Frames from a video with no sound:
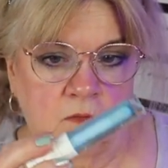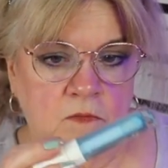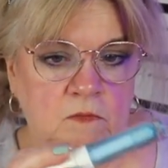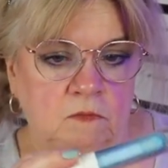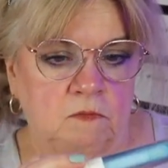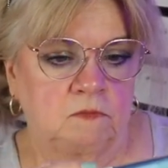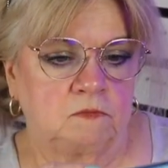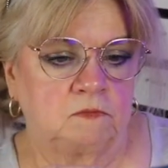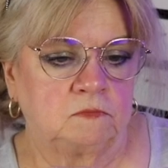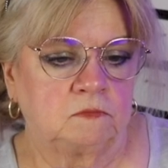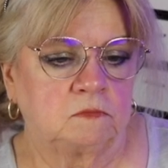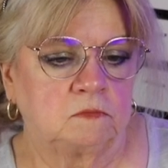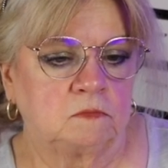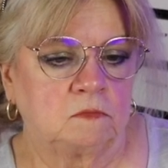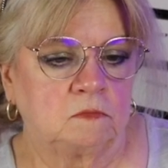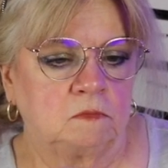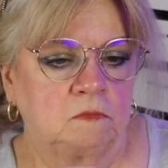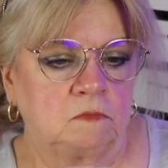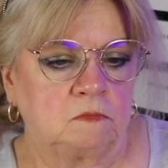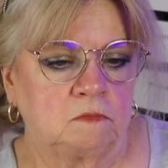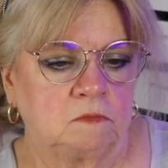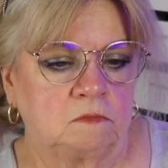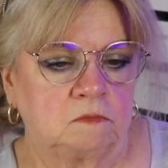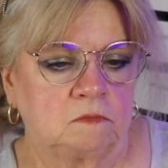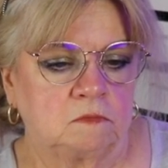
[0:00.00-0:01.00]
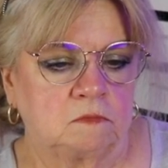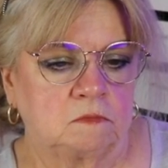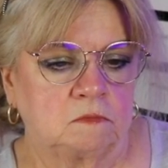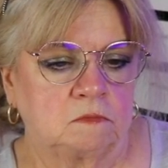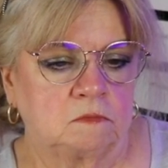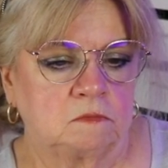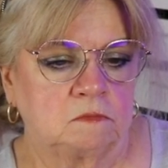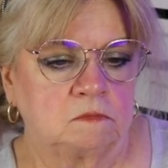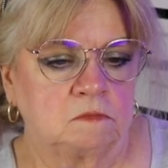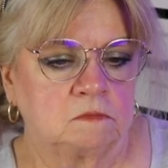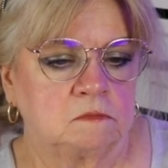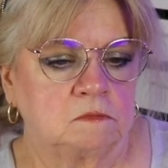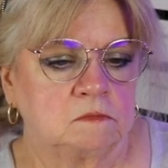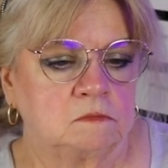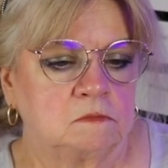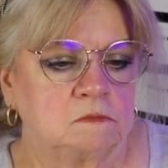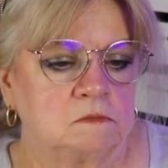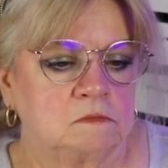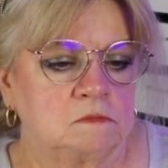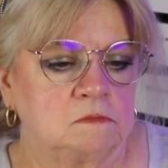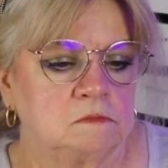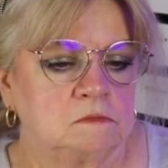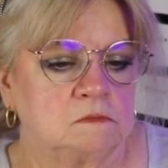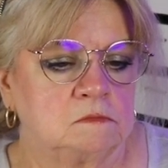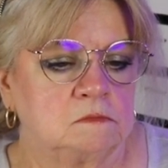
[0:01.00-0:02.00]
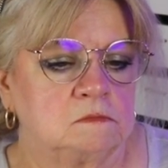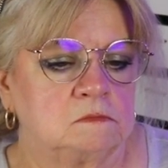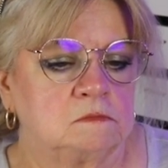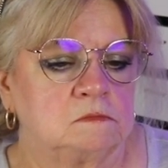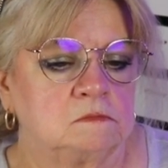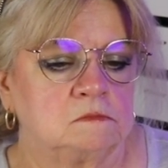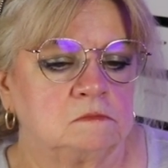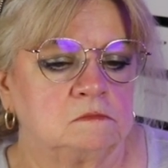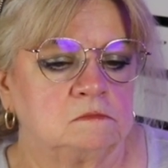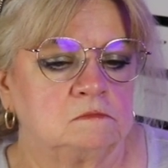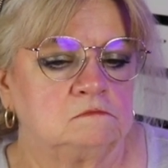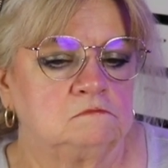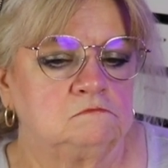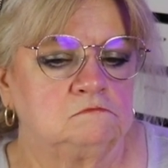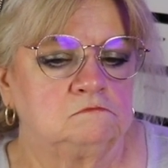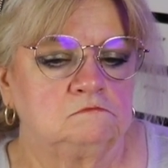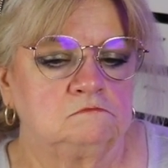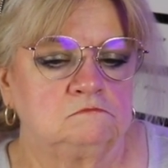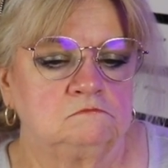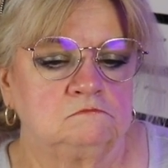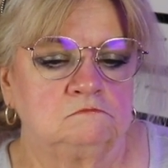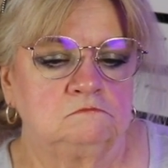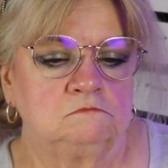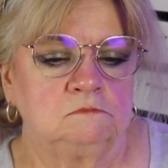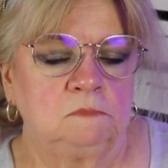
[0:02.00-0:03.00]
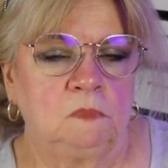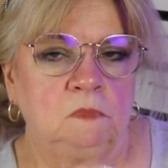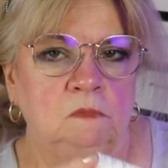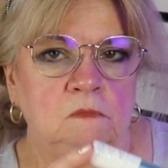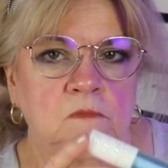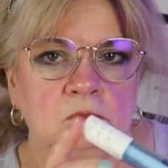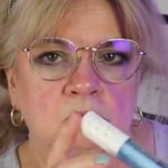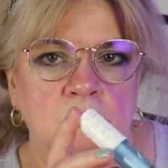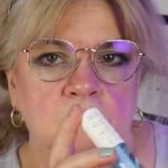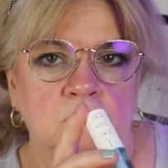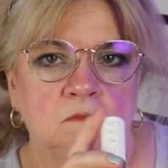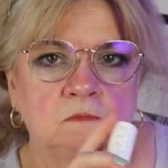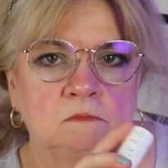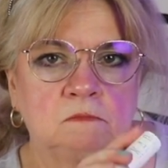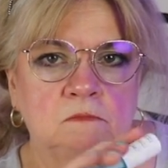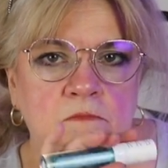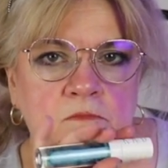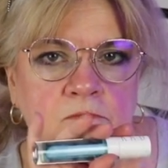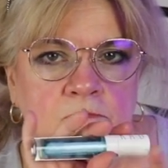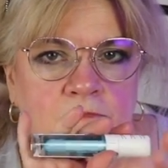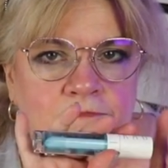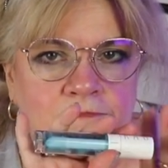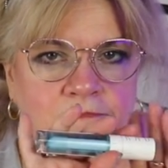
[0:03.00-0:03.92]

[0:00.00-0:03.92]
Nothing is said.